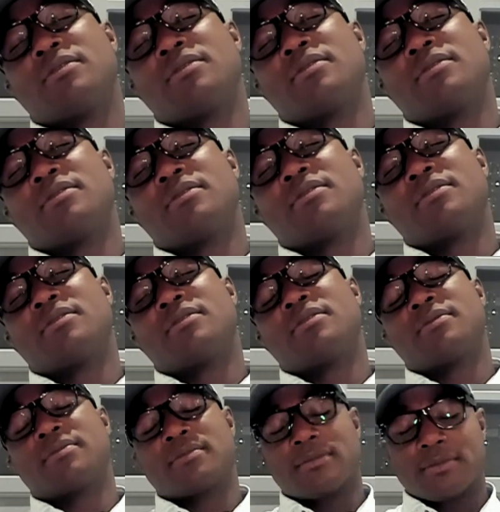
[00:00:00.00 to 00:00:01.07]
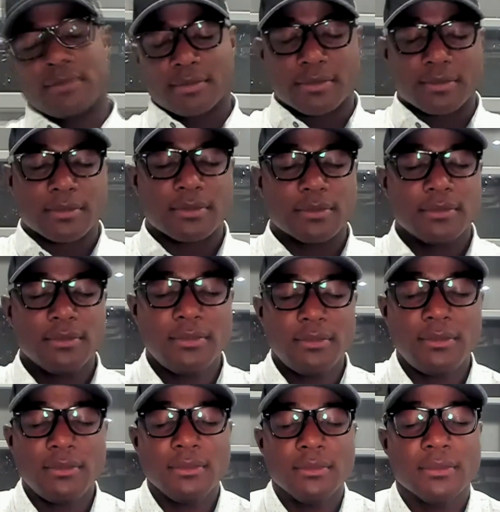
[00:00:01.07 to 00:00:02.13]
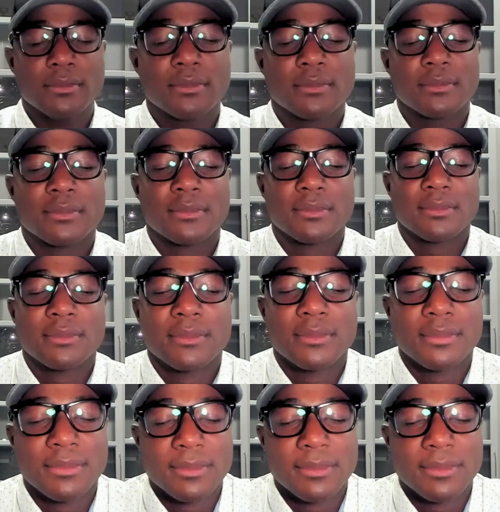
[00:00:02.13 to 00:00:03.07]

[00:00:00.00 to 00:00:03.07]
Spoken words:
(silent)